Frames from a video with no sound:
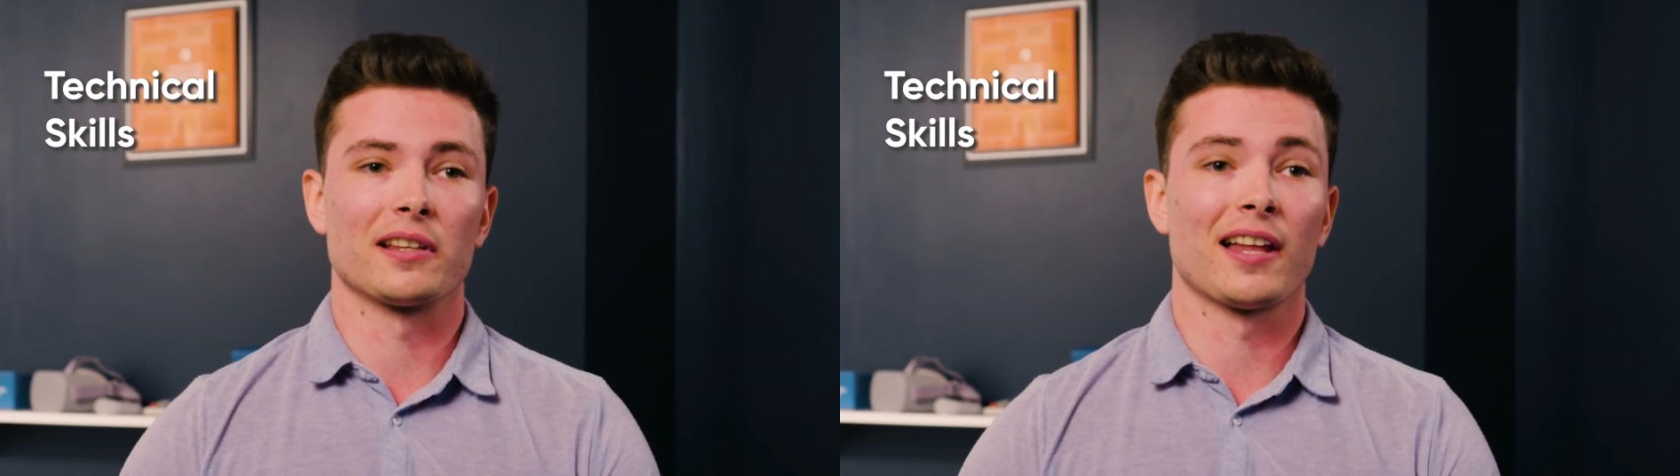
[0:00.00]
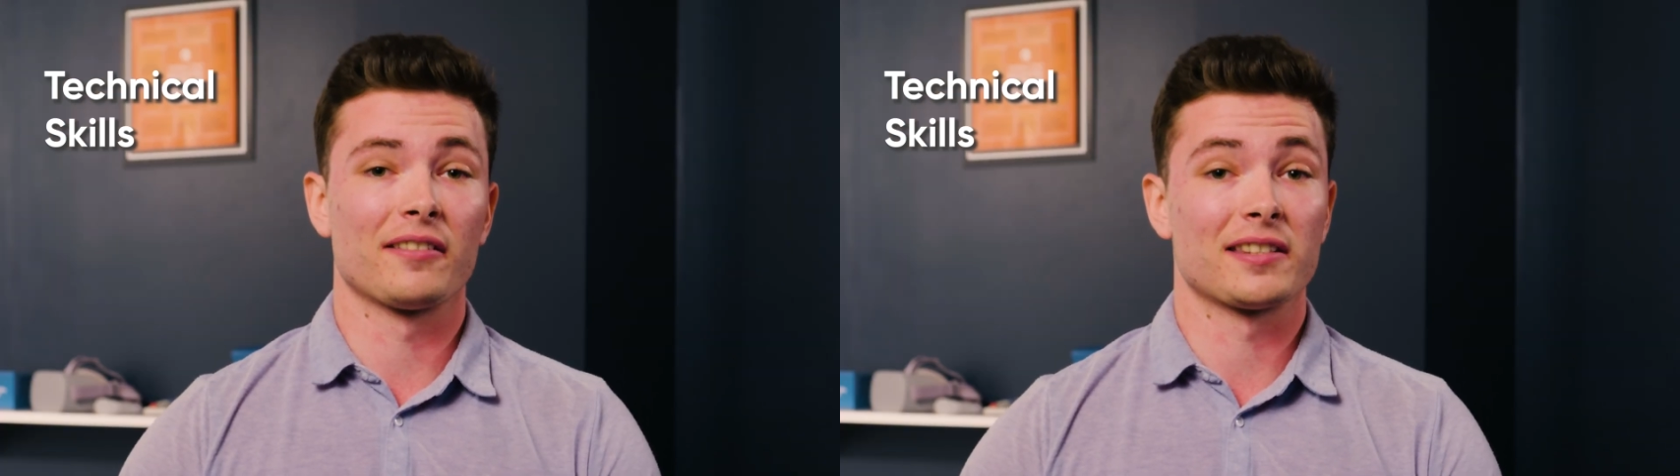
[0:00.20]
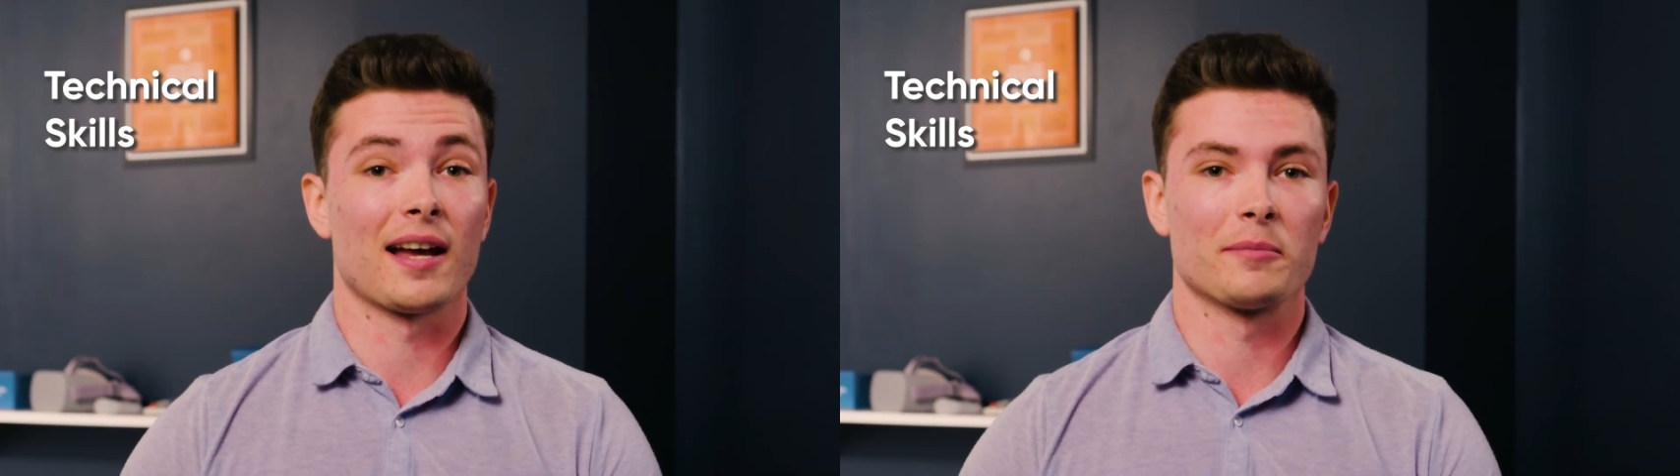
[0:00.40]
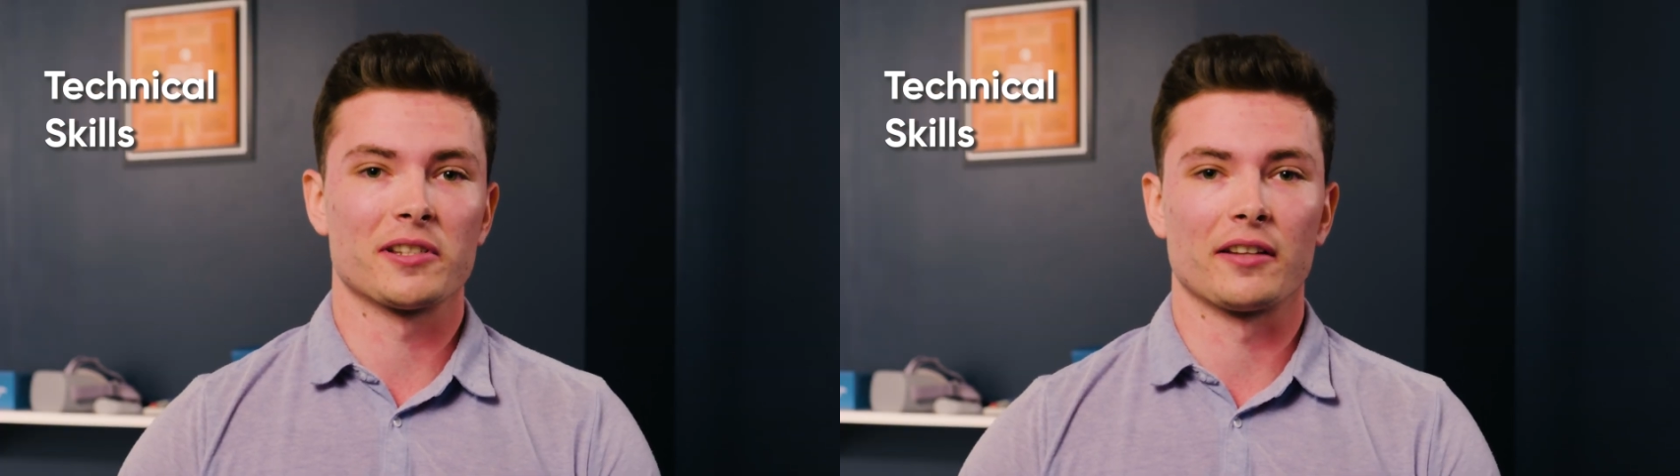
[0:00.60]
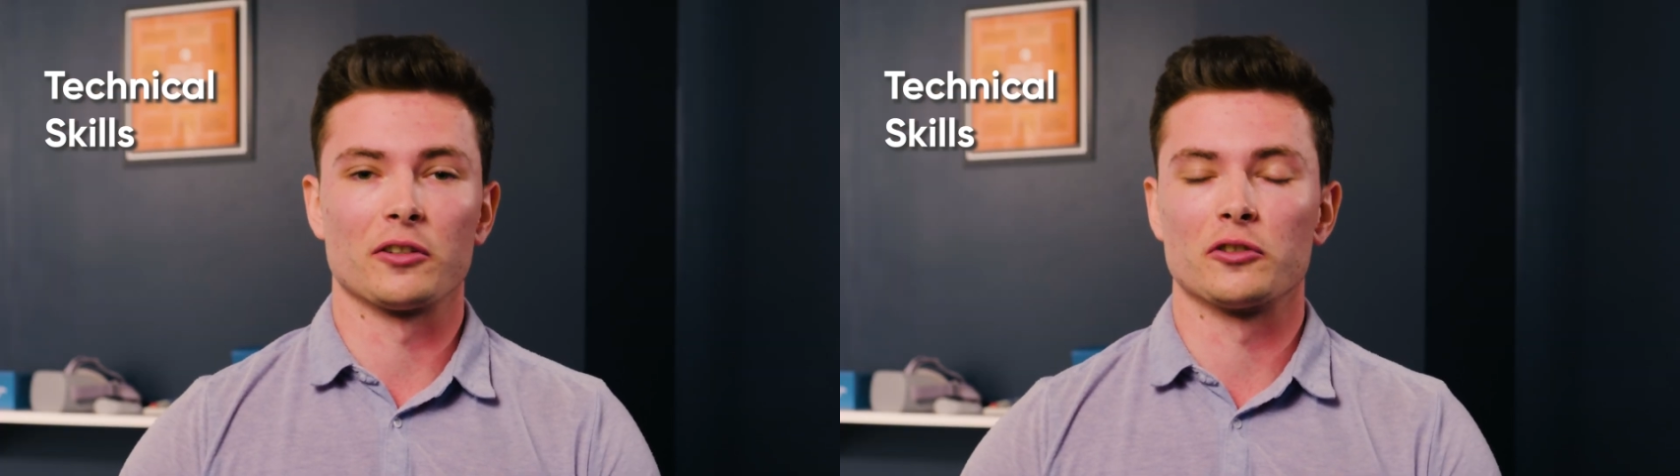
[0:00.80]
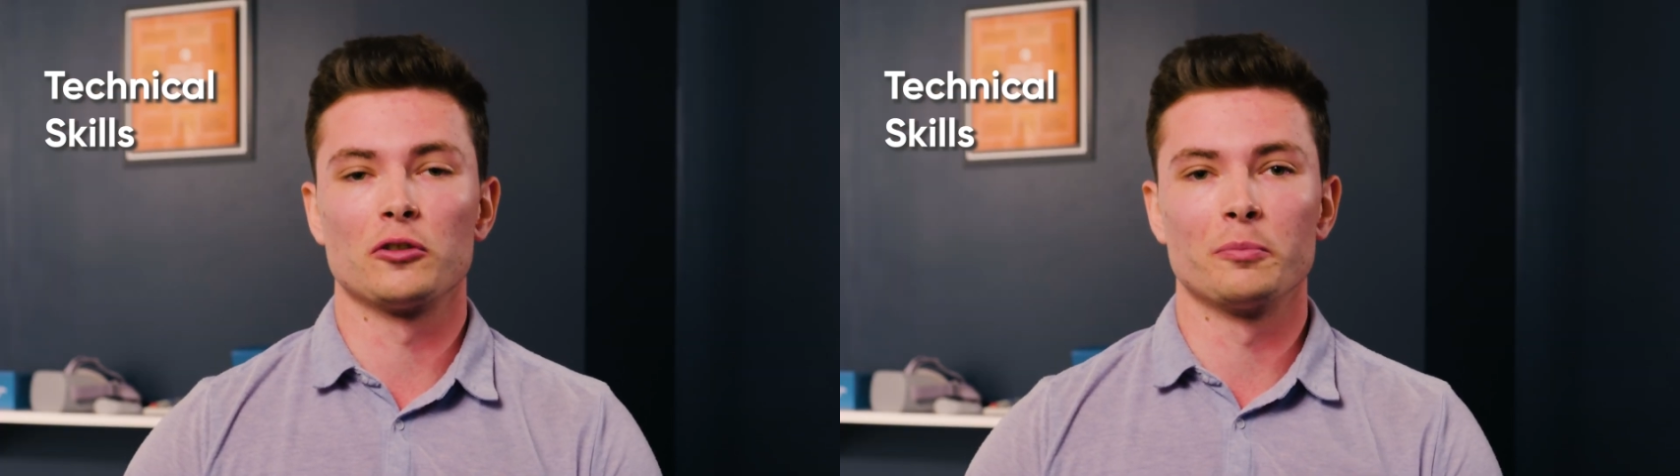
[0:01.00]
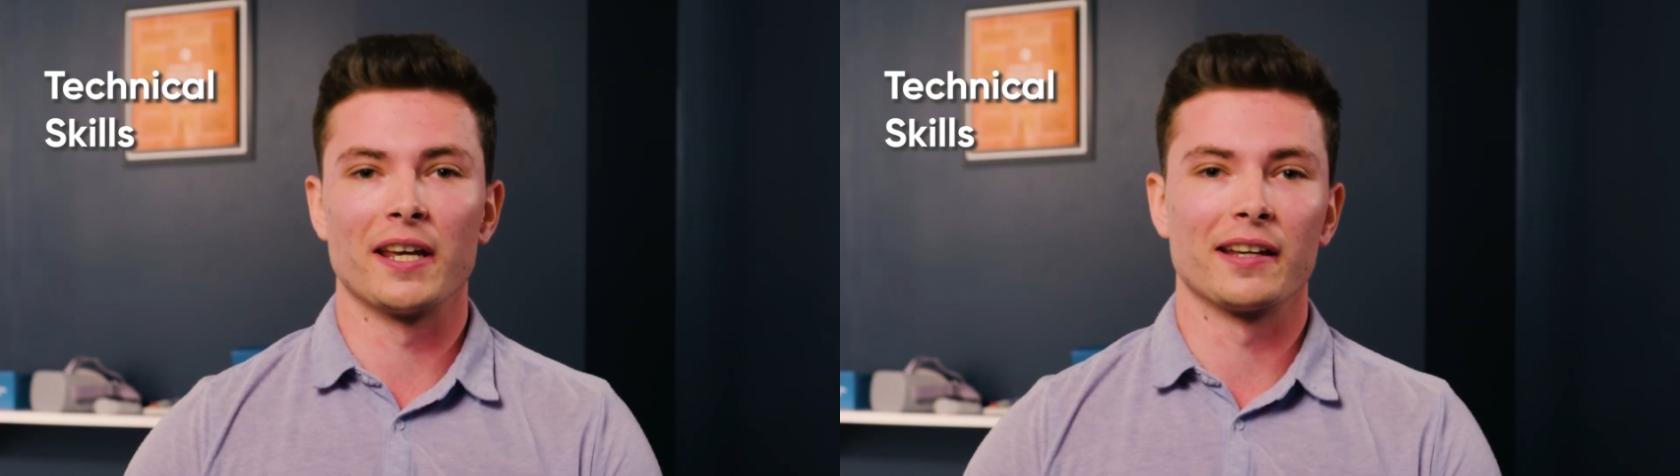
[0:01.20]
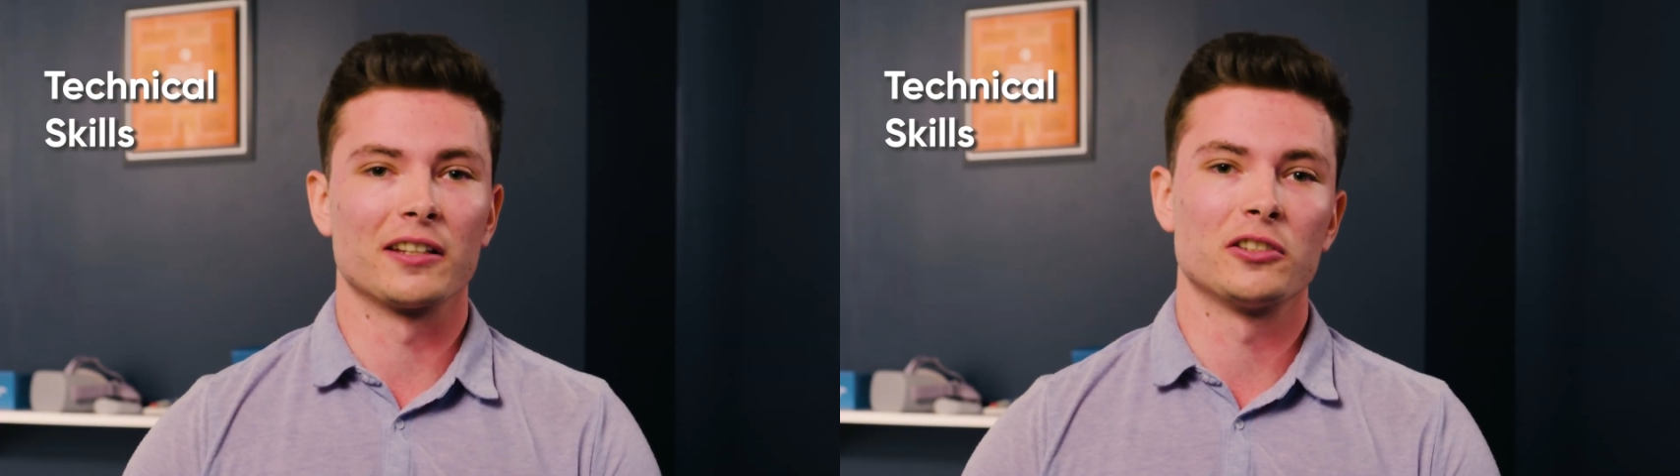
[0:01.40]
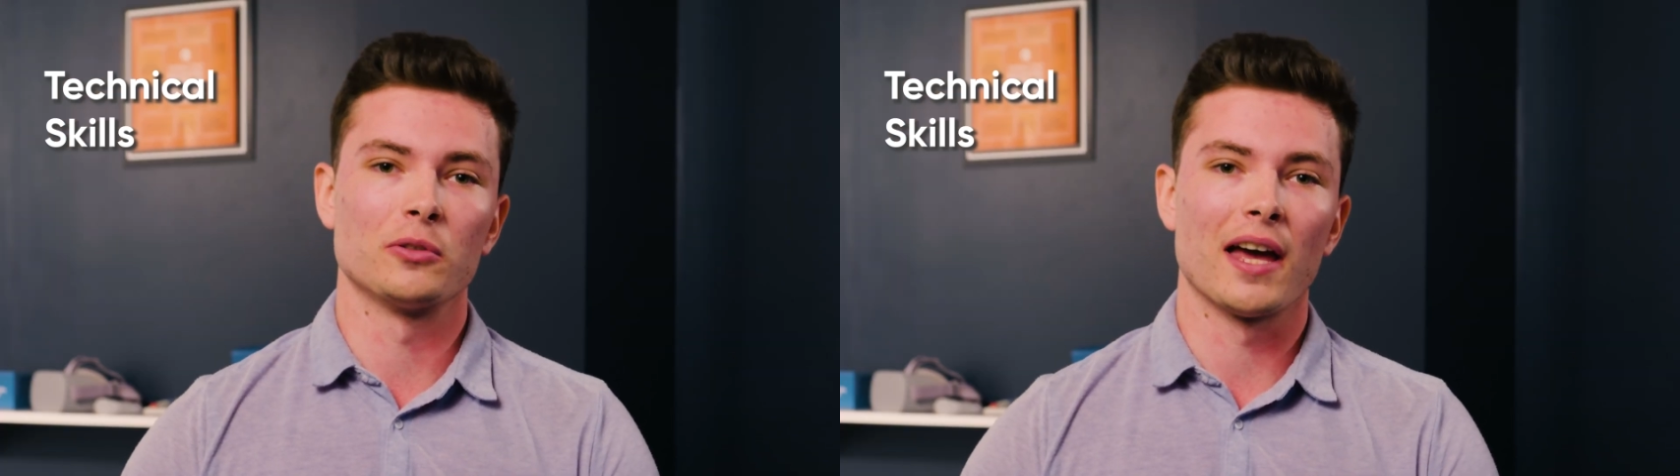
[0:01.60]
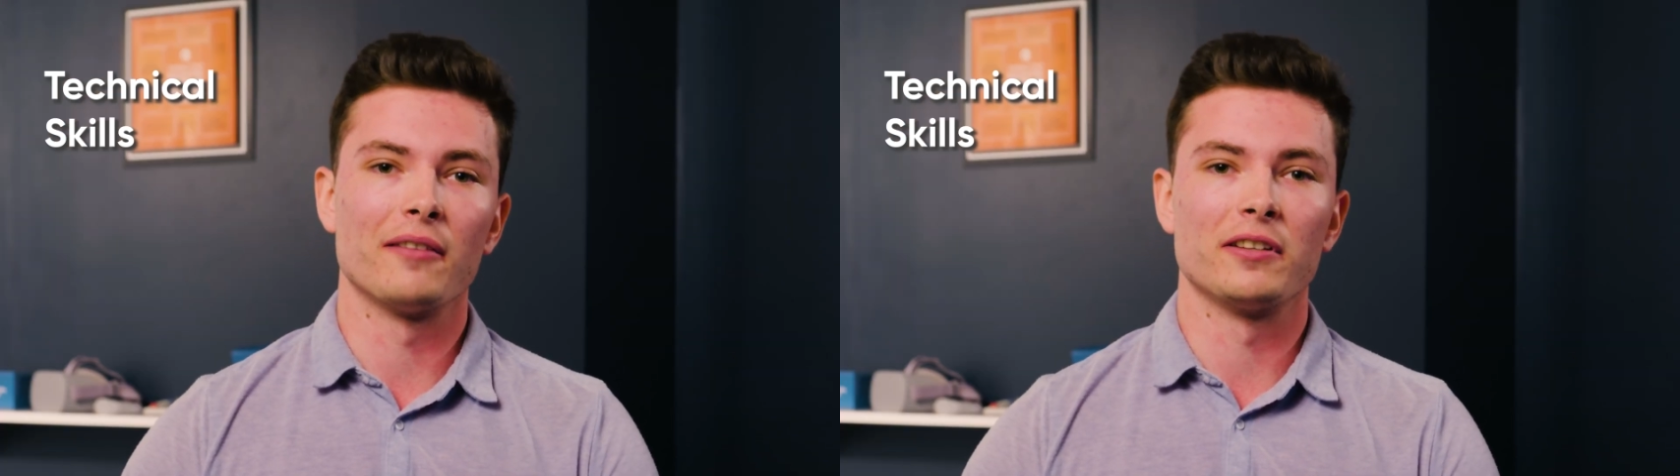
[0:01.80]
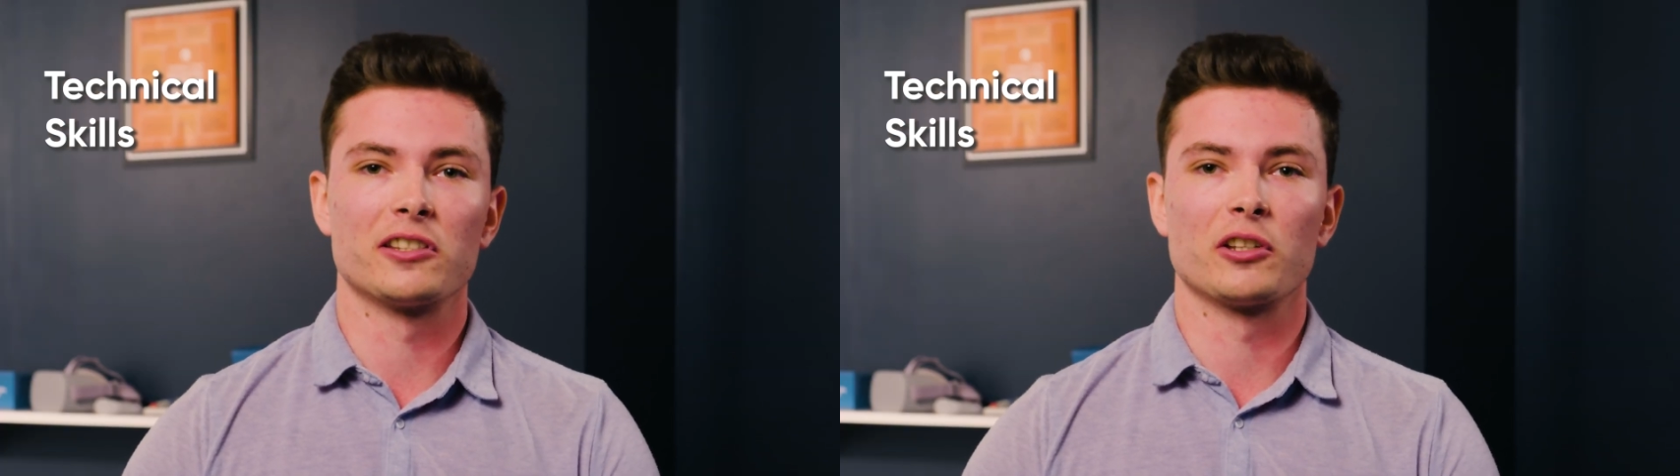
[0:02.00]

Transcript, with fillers: a lot of times is that they're too big and too heavy,